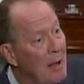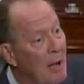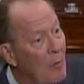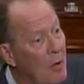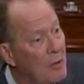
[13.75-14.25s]

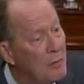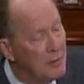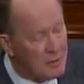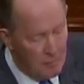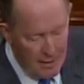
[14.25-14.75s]
I wanted
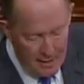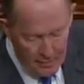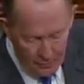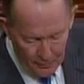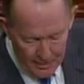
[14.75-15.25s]
to
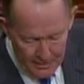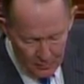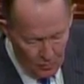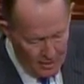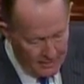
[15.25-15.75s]
explain that the
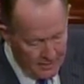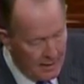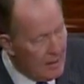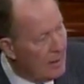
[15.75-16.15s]
reason was